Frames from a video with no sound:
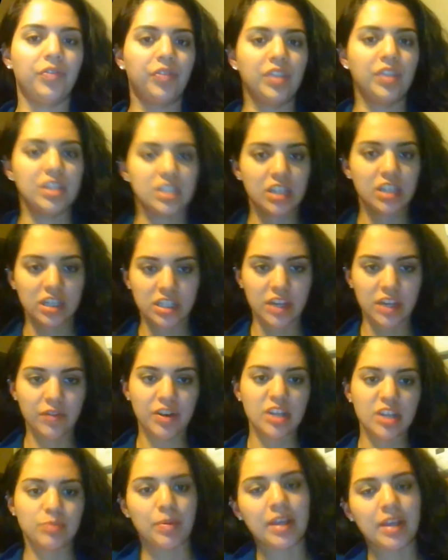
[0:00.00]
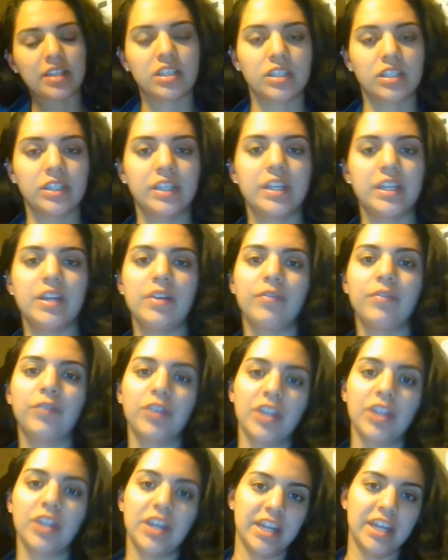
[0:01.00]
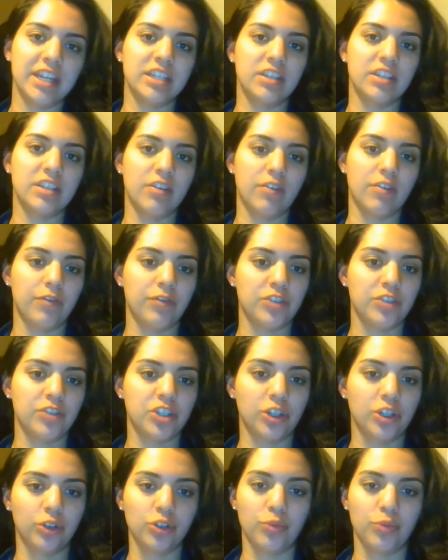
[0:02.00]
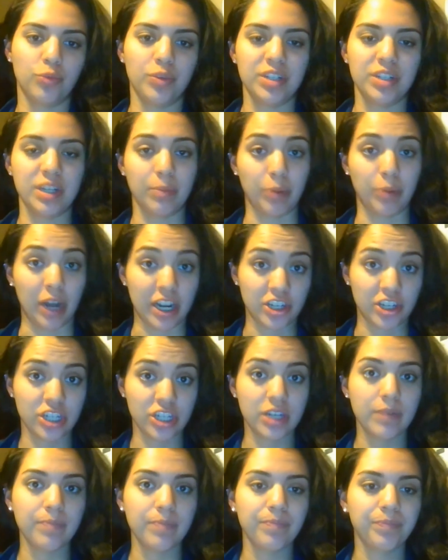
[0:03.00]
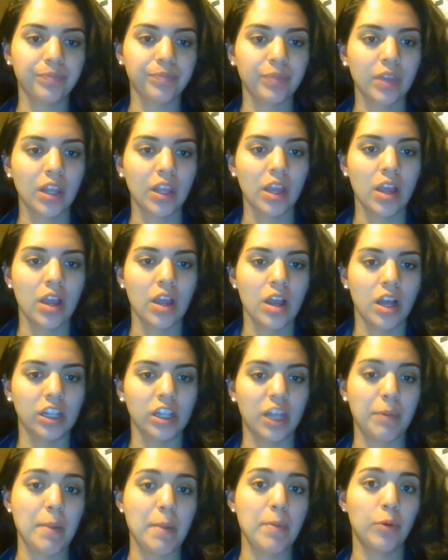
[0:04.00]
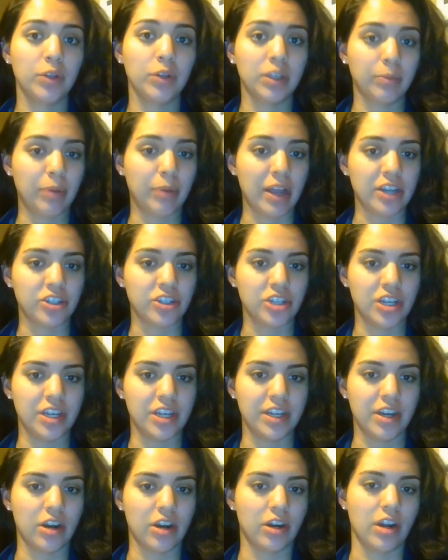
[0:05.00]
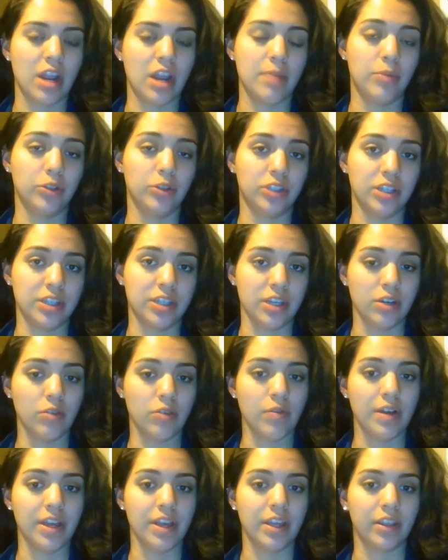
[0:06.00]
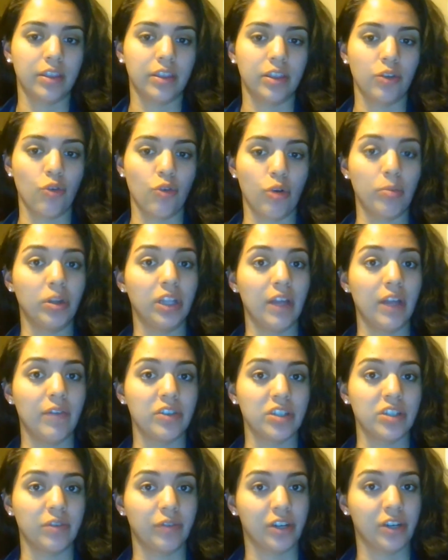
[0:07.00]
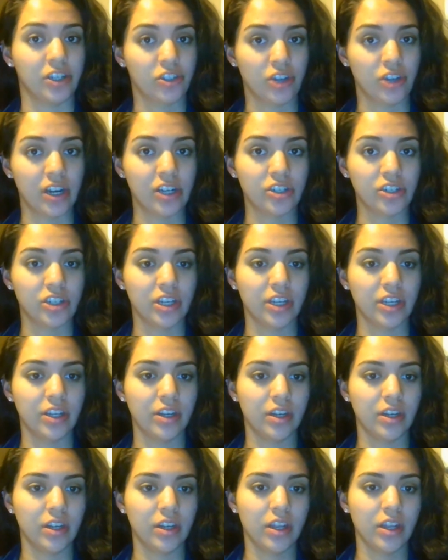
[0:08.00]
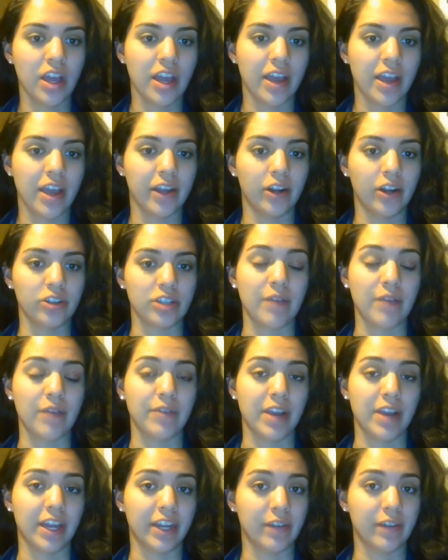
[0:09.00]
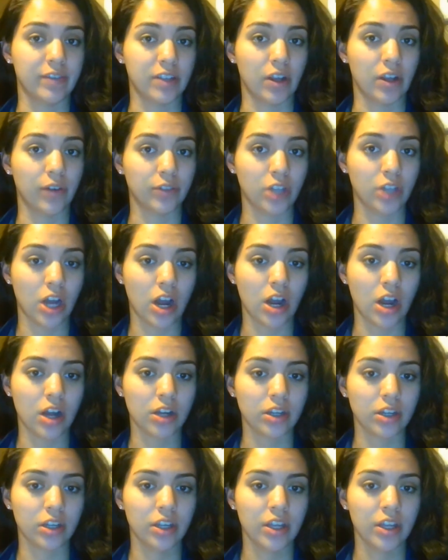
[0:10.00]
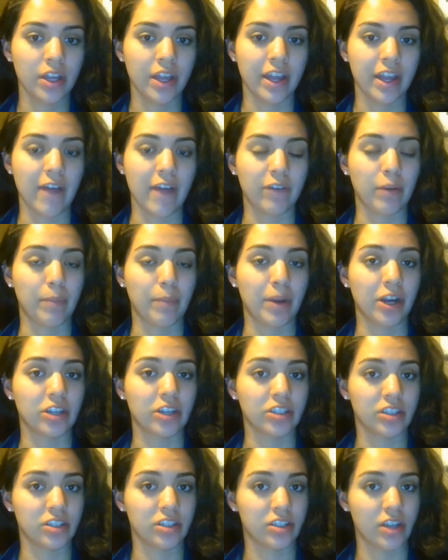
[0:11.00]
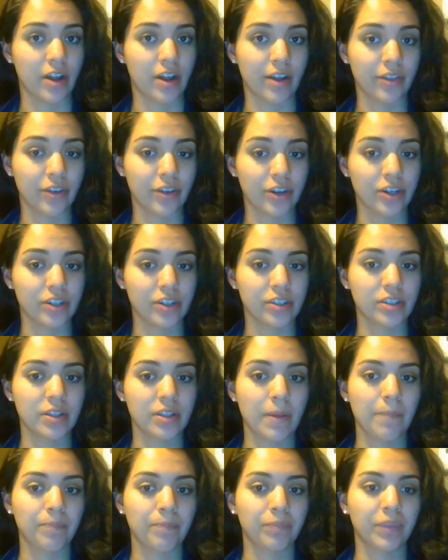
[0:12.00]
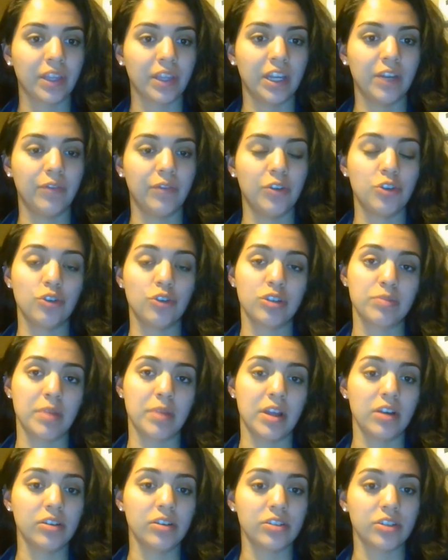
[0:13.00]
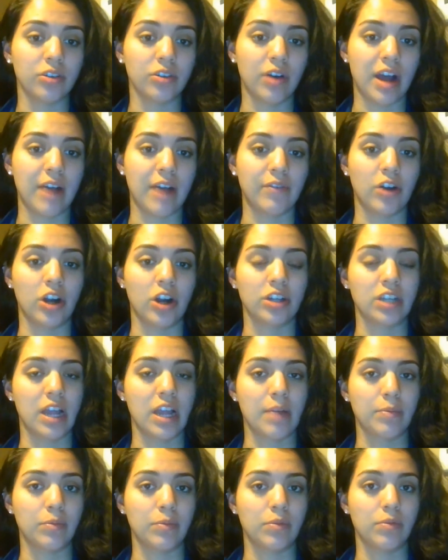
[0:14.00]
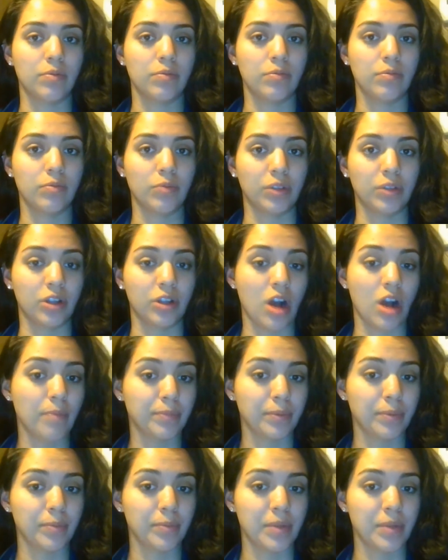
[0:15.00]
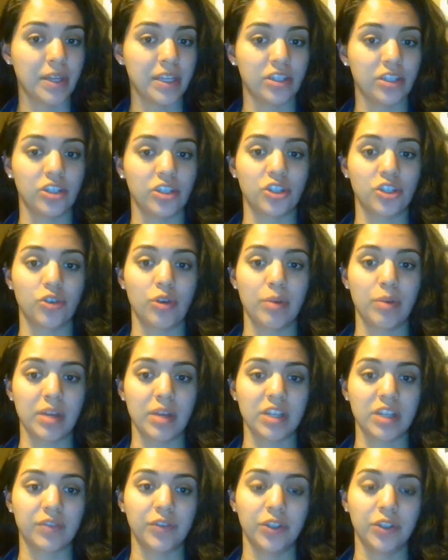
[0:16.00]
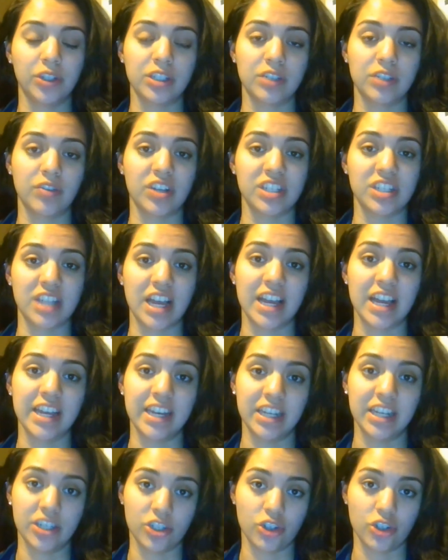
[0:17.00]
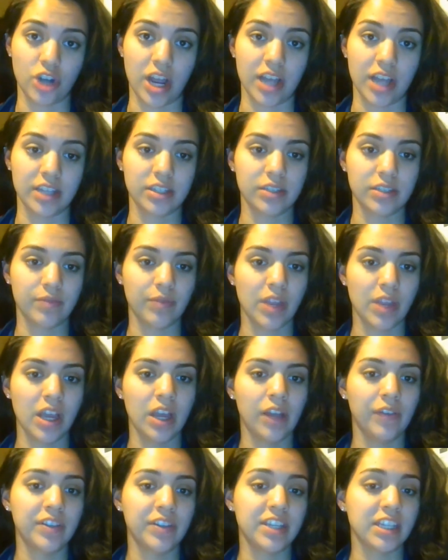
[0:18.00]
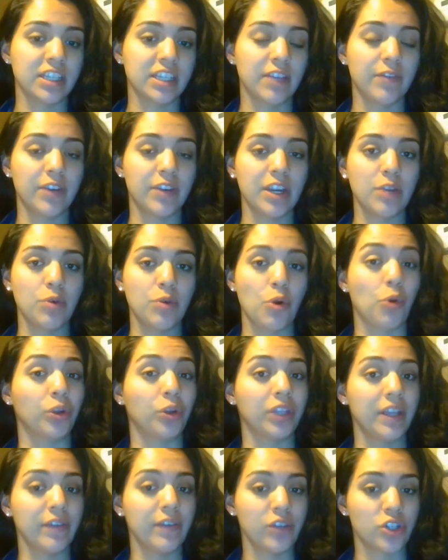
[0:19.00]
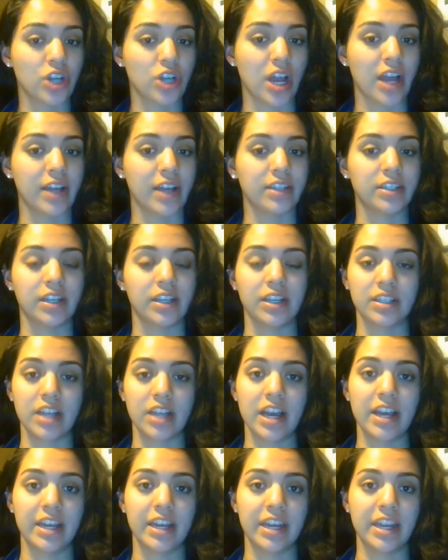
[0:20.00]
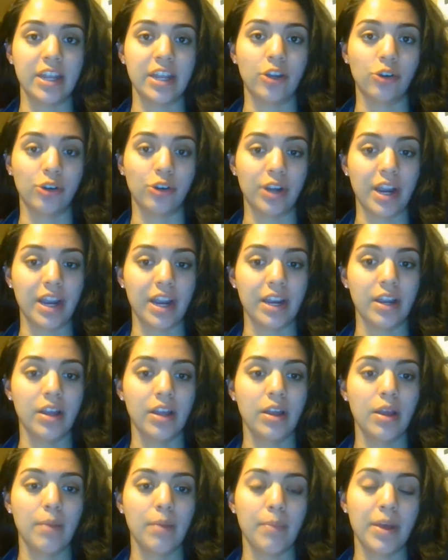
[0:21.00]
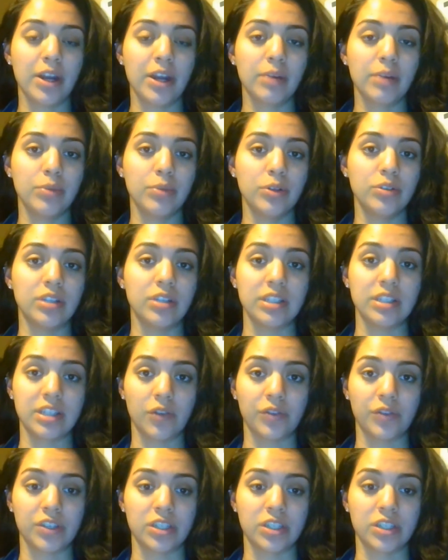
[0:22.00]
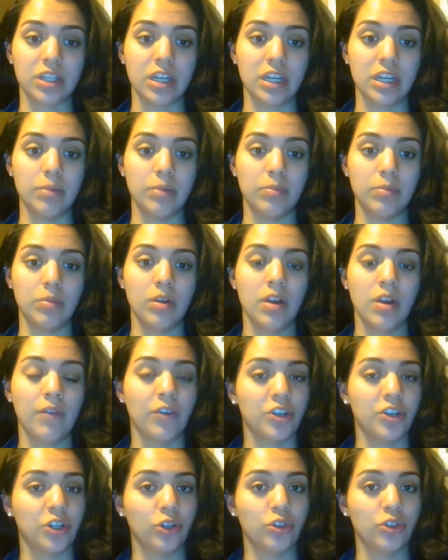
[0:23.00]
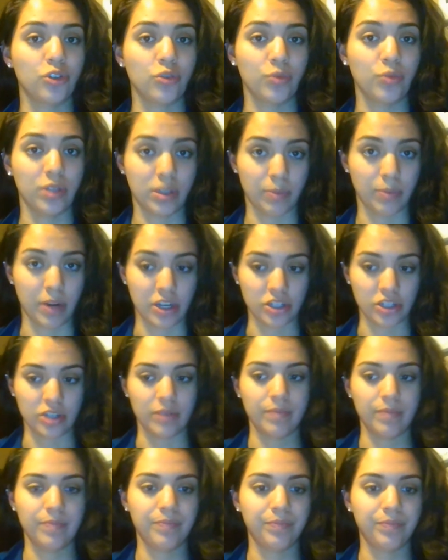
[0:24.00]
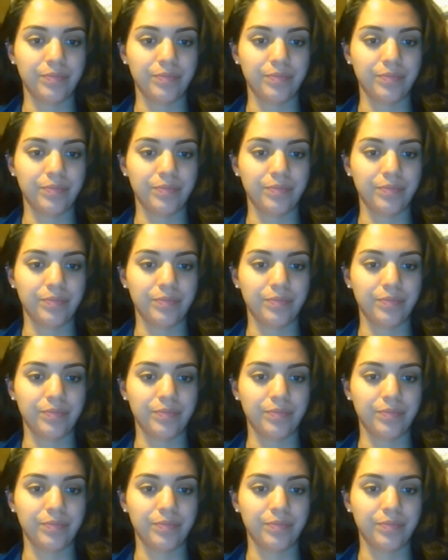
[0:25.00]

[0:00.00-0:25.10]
This activity is basically for the needs of children with depression. A lot of people with depression are unable to deal with normal levels of frustration and also have negative self-talk and have comparisons to others. Individuals may also have a hard time with compliments and showing mixed feelings of anxiety and stress. This activity will relieve stress, anxiety, and create better mood and self-esteem for children with depression.